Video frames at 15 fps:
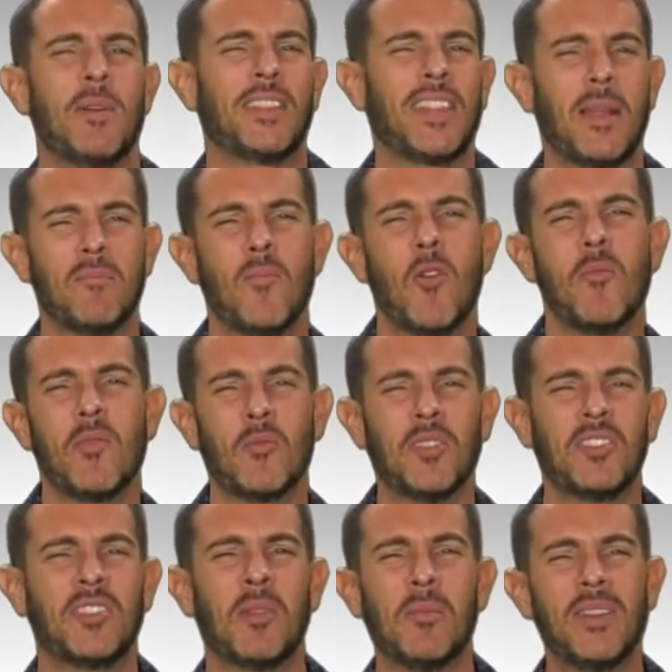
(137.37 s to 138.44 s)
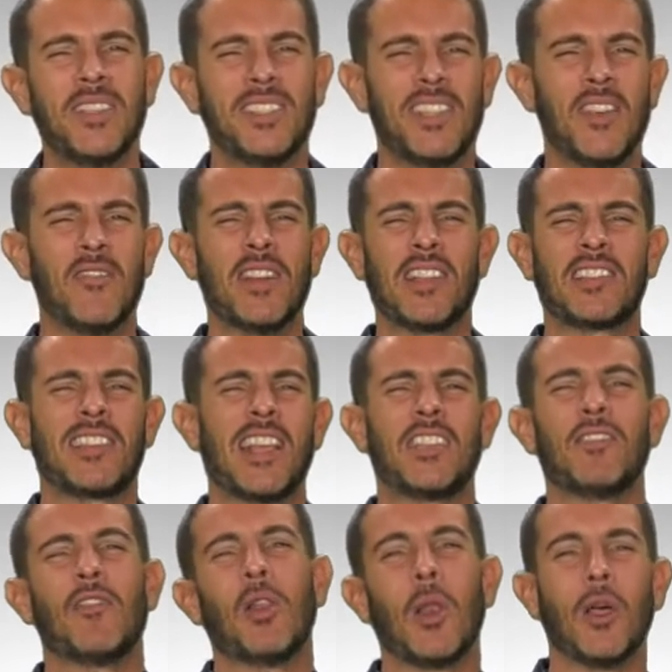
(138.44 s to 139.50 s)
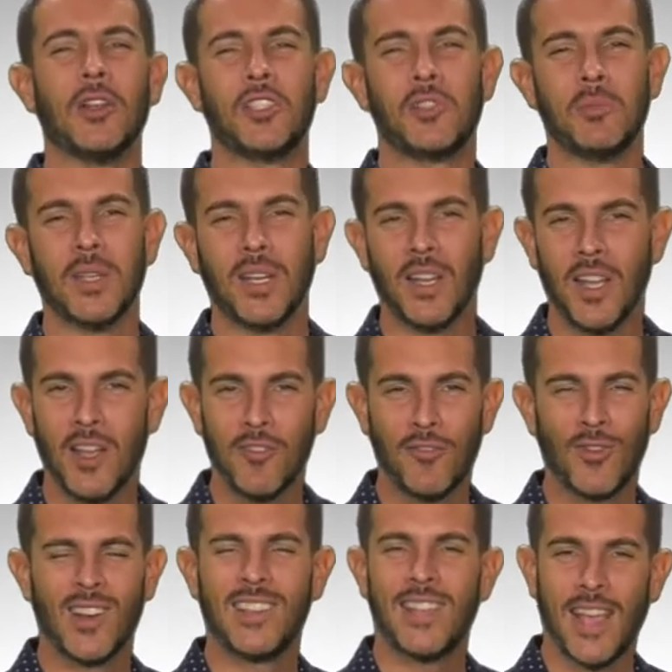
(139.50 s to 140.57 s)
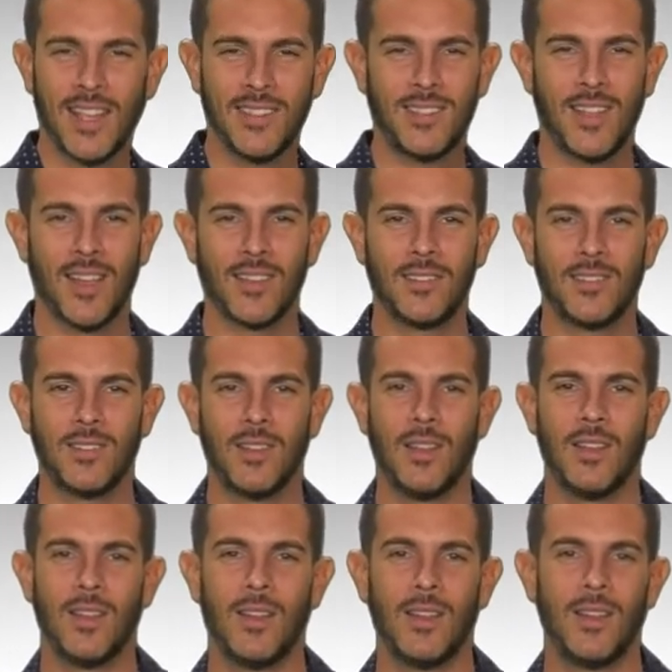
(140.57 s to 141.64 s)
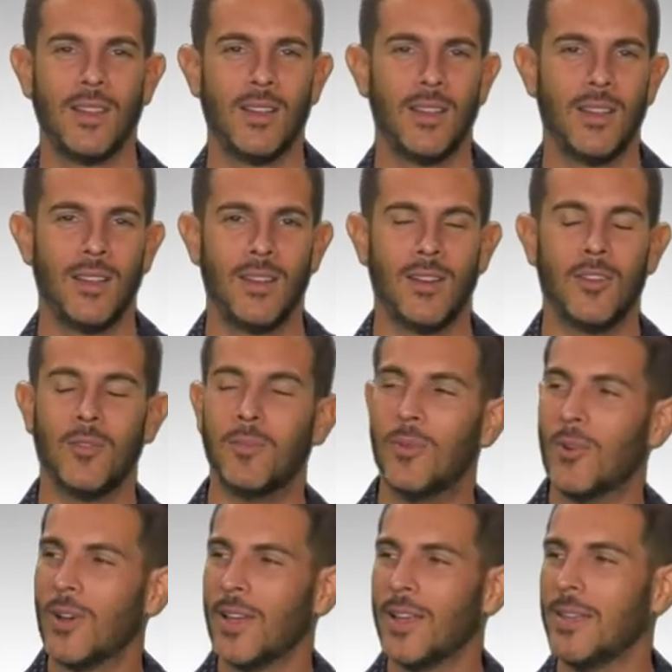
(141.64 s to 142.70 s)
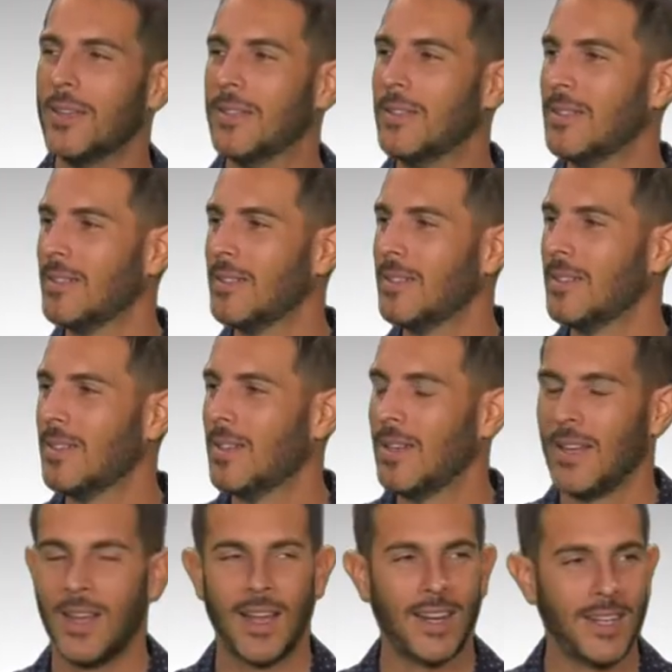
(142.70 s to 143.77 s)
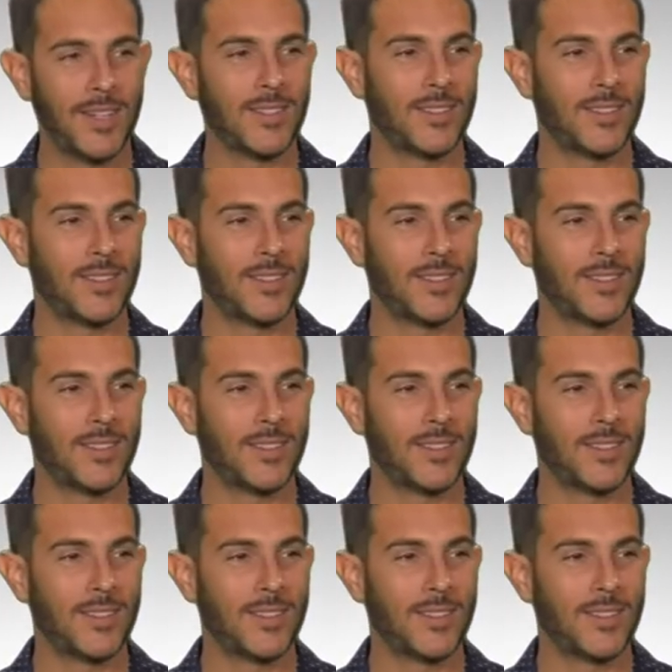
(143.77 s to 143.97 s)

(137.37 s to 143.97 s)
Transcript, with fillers: about that moment when somebody is given a slice of lunch meat for a taste test. Oh boy, I need a